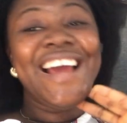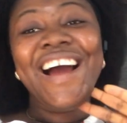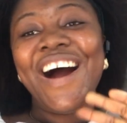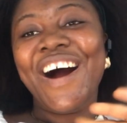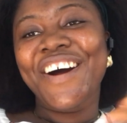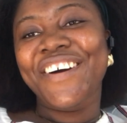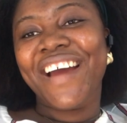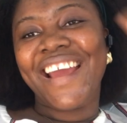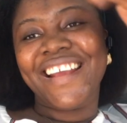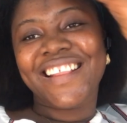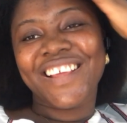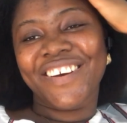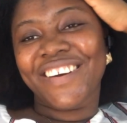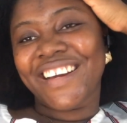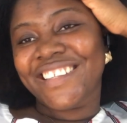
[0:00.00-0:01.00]
all right
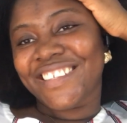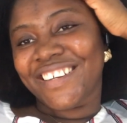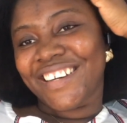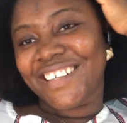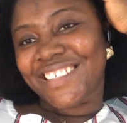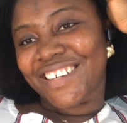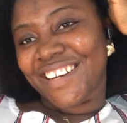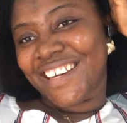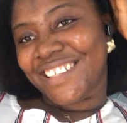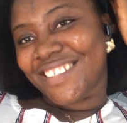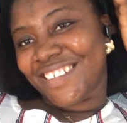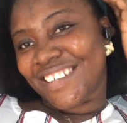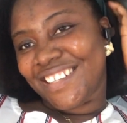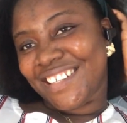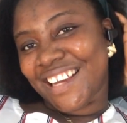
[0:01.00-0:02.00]

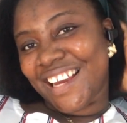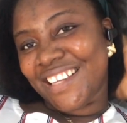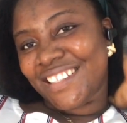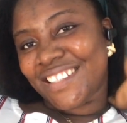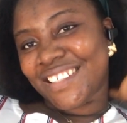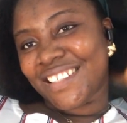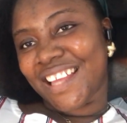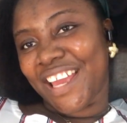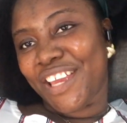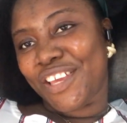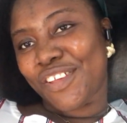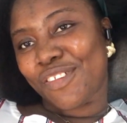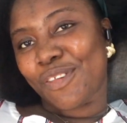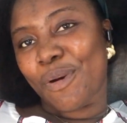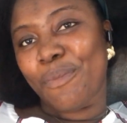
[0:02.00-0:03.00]
guys,
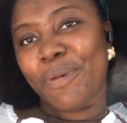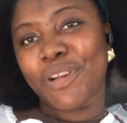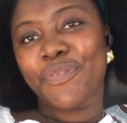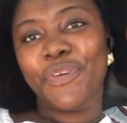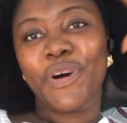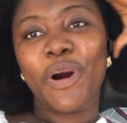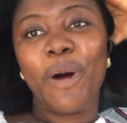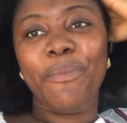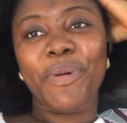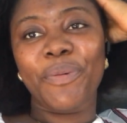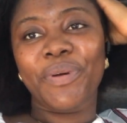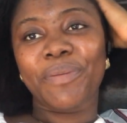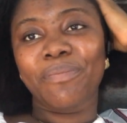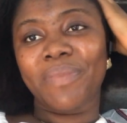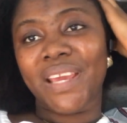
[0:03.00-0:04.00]
thank you so much for
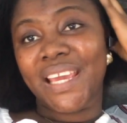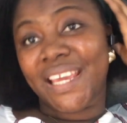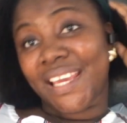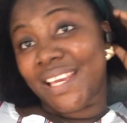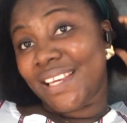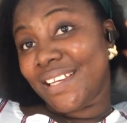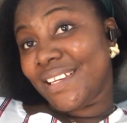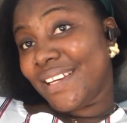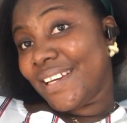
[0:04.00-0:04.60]
coming with me.